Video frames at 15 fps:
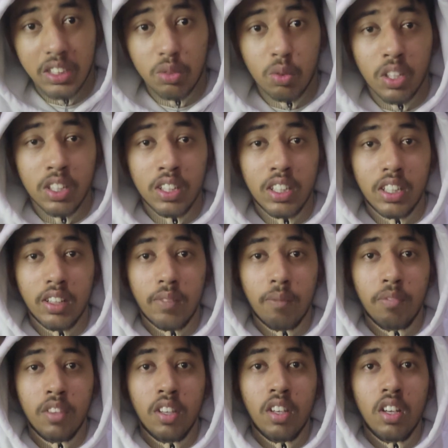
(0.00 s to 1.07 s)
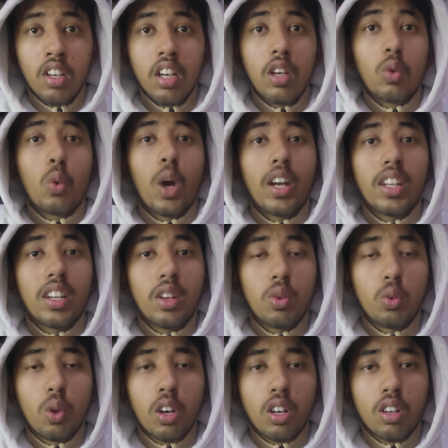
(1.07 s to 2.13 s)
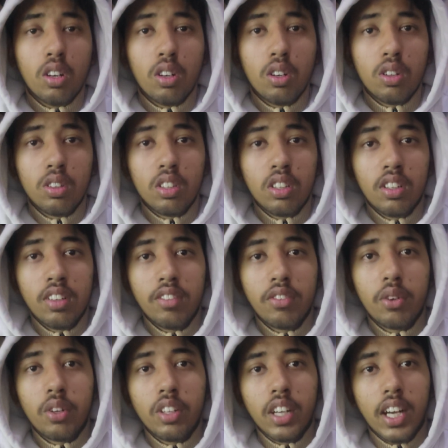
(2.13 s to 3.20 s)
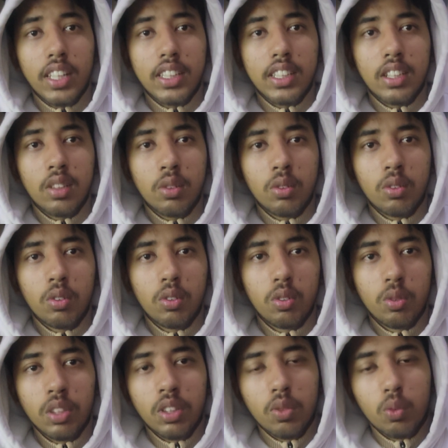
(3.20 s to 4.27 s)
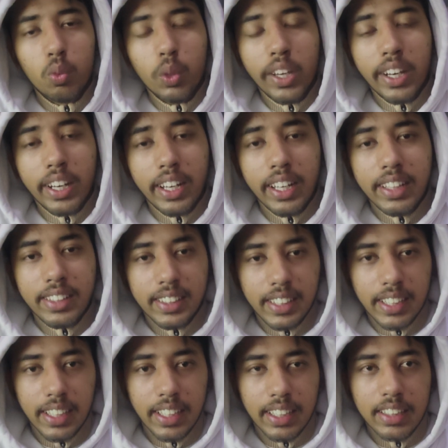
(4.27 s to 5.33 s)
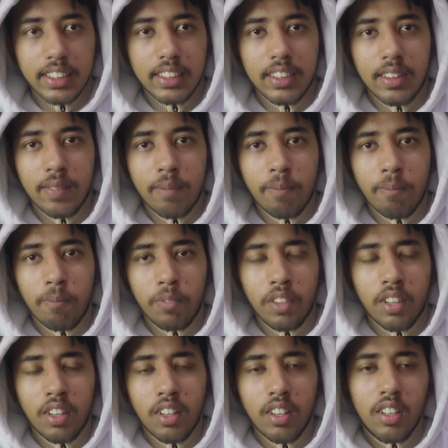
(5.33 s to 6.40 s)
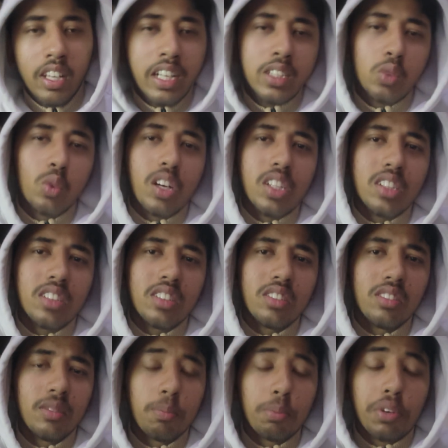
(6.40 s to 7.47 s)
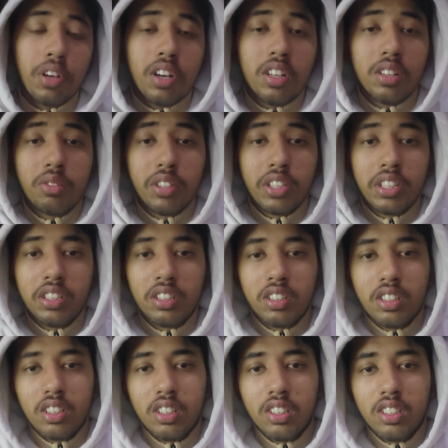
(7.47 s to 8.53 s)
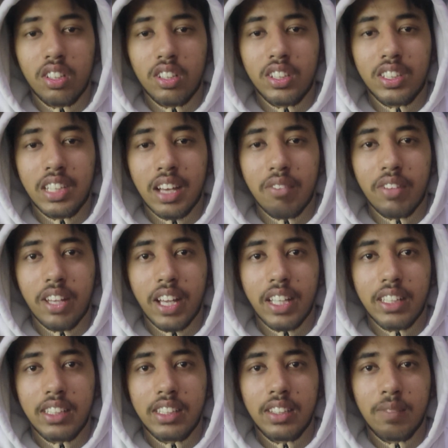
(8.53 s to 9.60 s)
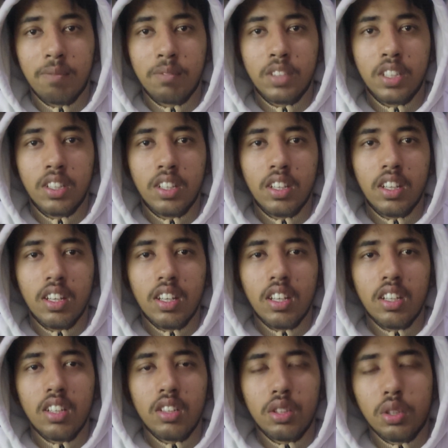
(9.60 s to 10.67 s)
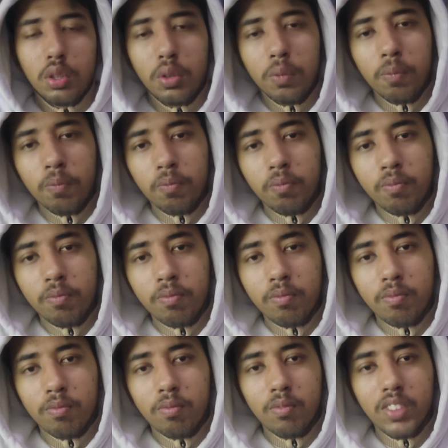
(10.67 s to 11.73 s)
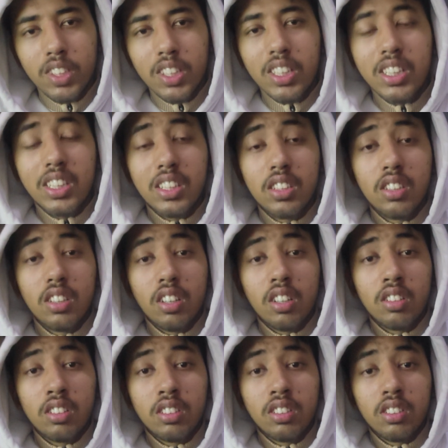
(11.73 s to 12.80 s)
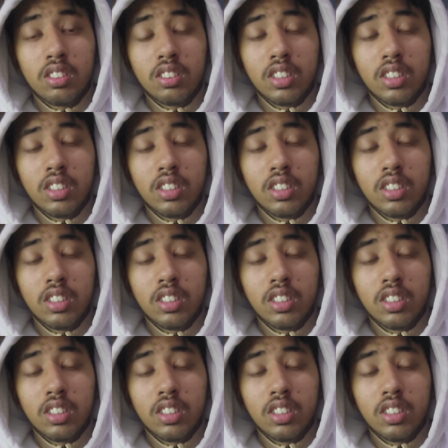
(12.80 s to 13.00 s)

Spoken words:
one thing: quarterly workload forecasting with weekly check-ins. Next quarter, productivity stabilized. So it's the another